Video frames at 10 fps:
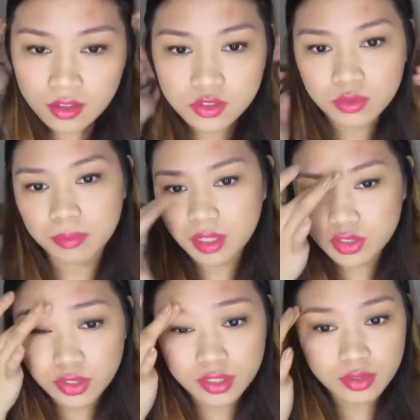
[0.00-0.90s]
So,
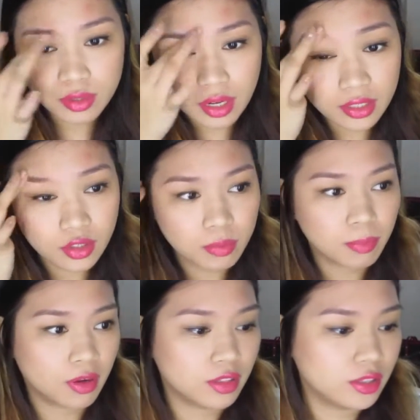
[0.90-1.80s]
make sure na wala daw
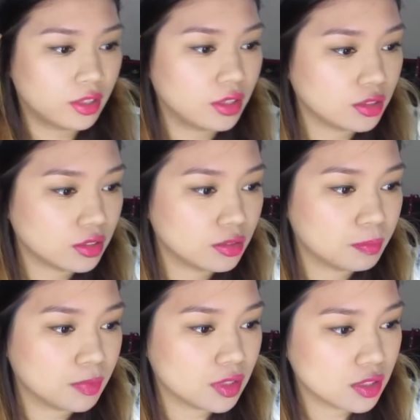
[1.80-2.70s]
product.
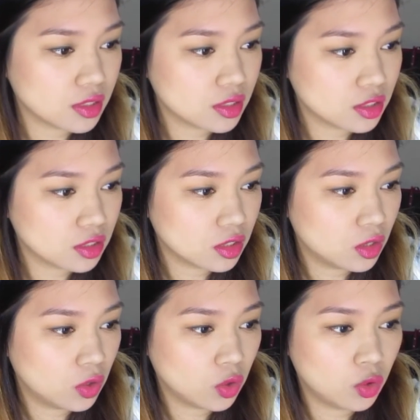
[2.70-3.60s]
Just
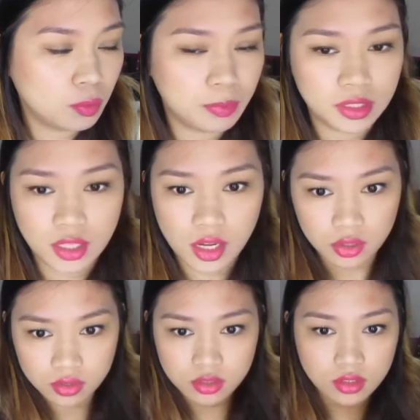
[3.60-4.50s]
comb it
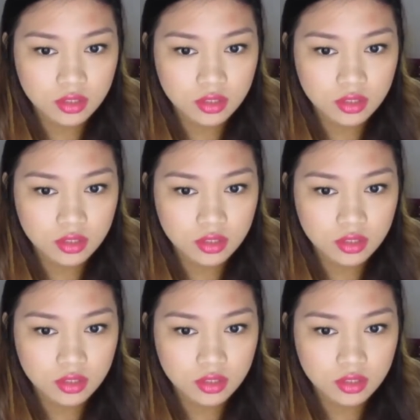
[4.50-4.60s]
out.